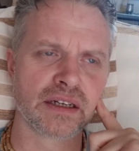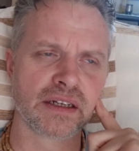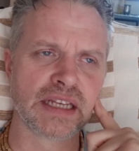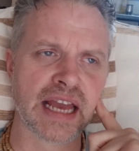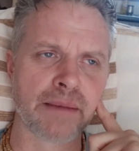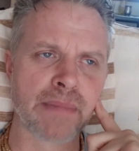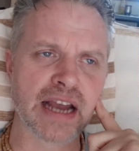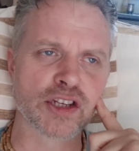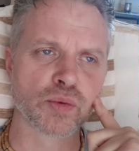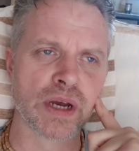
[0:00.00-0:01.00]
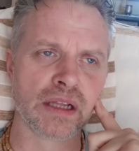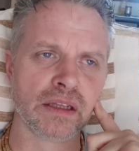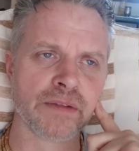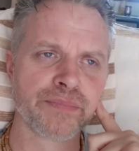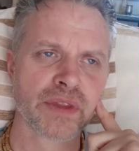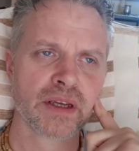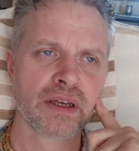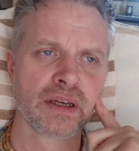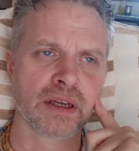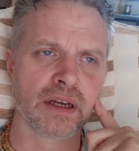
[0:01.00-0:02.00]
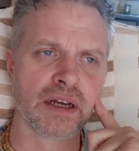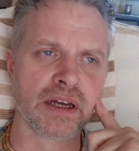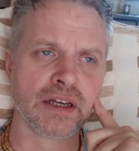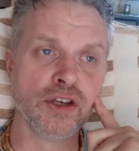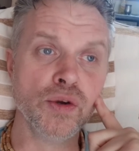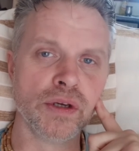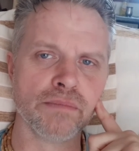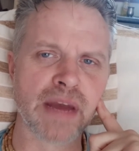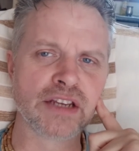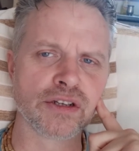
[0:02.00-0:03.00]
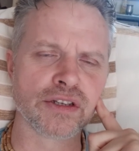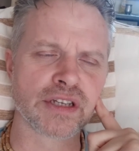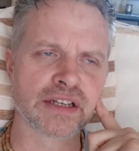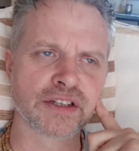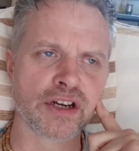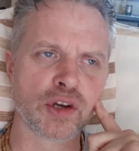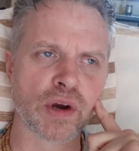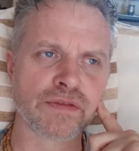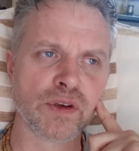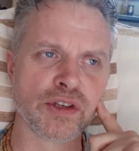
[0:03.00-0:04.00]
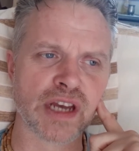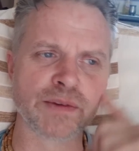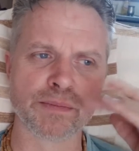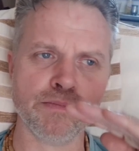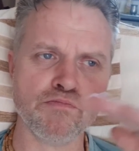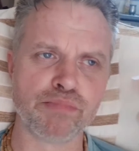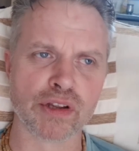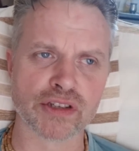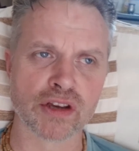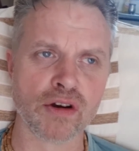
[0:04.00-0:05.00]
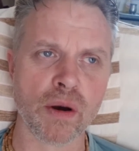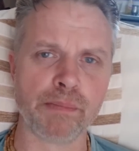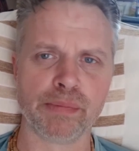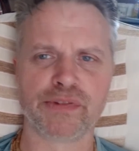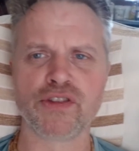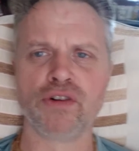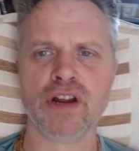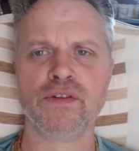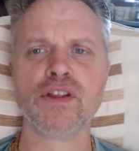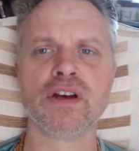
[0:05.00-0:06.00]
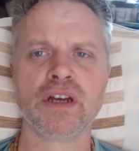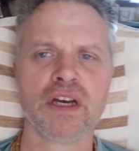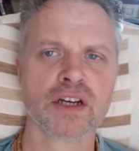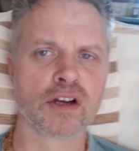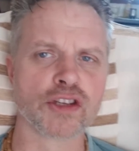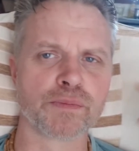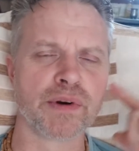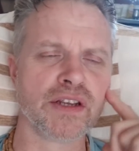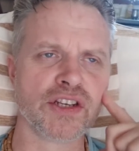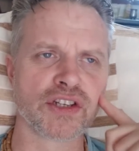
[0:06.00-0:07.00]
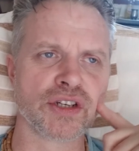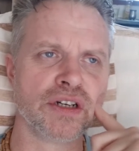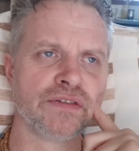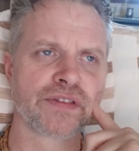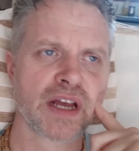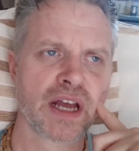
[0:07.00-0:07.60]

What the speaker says: yeah, Maxwell Hugan mentions Tartaria quite a few times, plus a plethora of other conspiracy stuff.